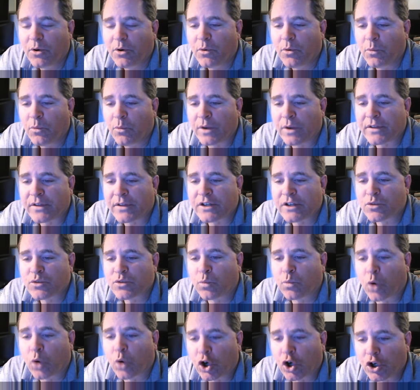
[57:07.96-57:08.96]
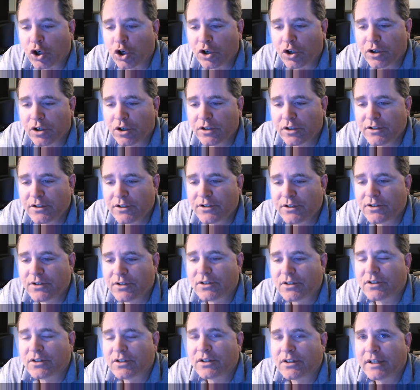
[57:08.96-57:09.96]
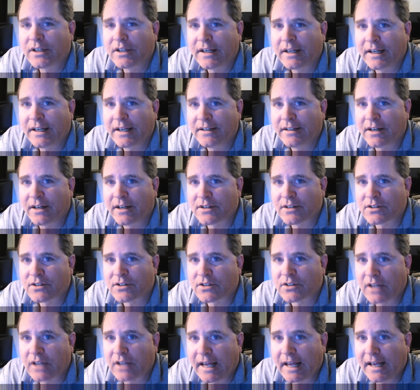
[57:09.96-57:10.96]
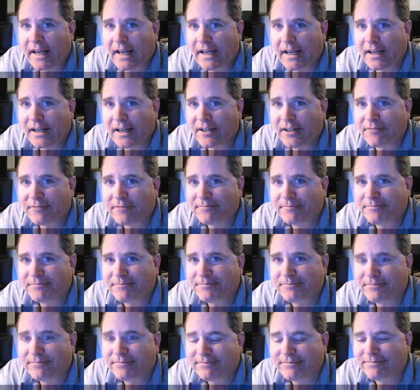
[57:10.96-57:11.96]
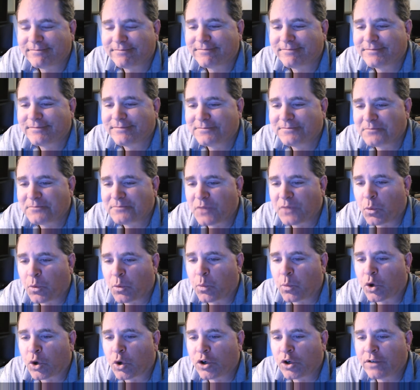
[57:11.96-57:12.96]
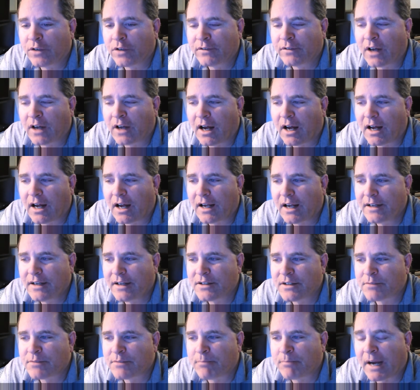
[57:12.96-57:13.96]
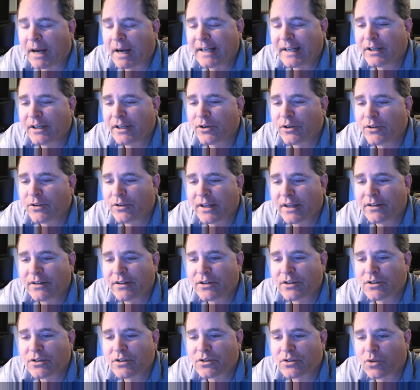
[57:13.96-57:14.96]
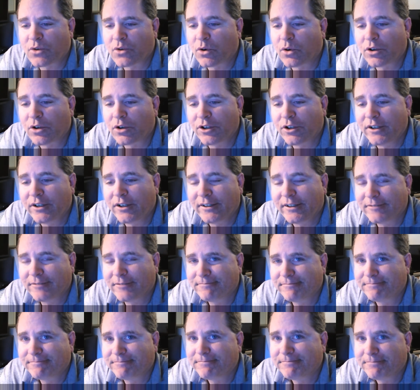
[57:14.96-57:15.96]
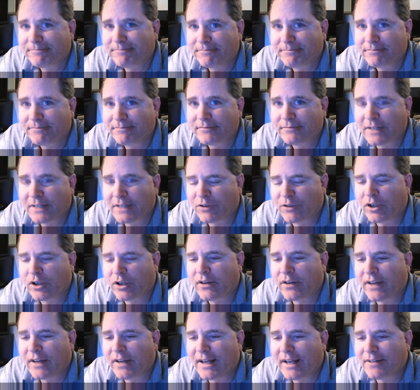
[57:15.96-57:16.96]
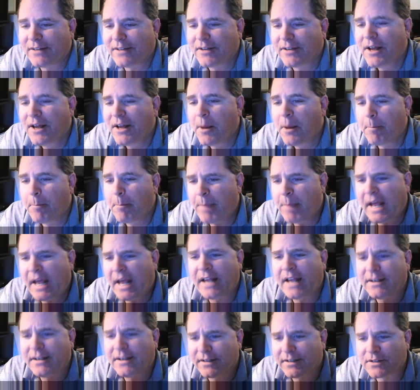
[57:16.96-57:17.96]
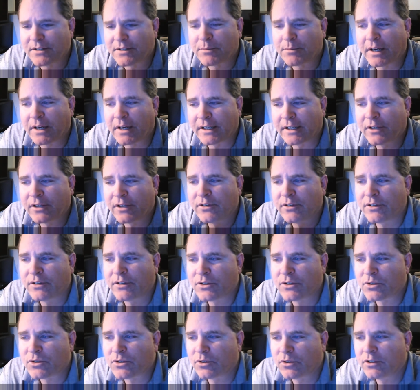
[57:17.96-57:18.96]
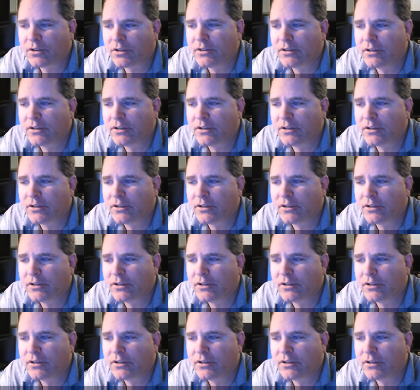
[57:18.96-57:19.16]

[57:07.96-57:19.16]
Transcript: with his words he does slay, word of God is mightier than the sword. Ever hear that? Pen is mightier than the sword.